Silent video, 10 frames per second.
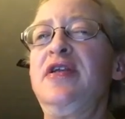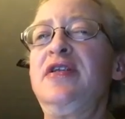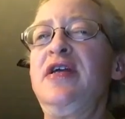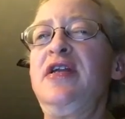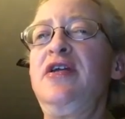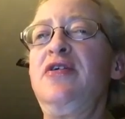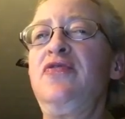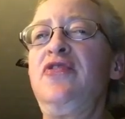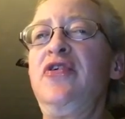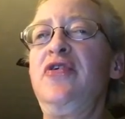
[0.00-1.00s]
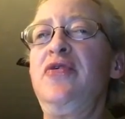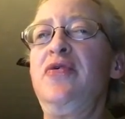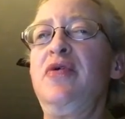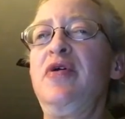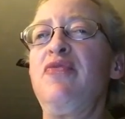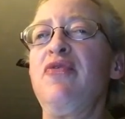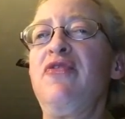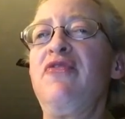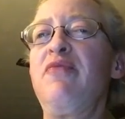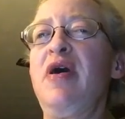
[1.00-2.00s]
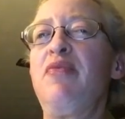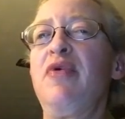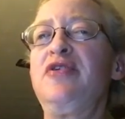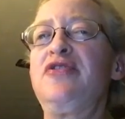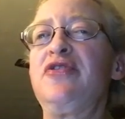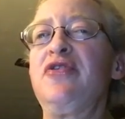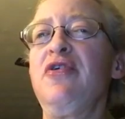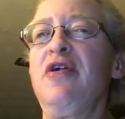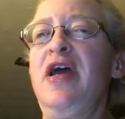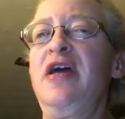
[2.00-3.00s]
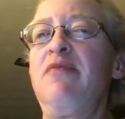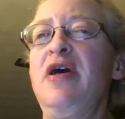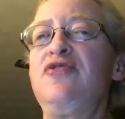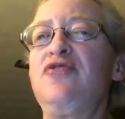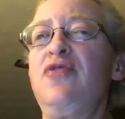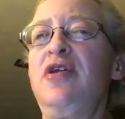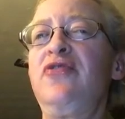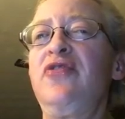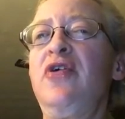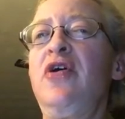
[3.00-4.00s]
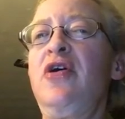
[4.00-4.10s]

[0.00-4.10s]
continue to improve my blood sugar and my joints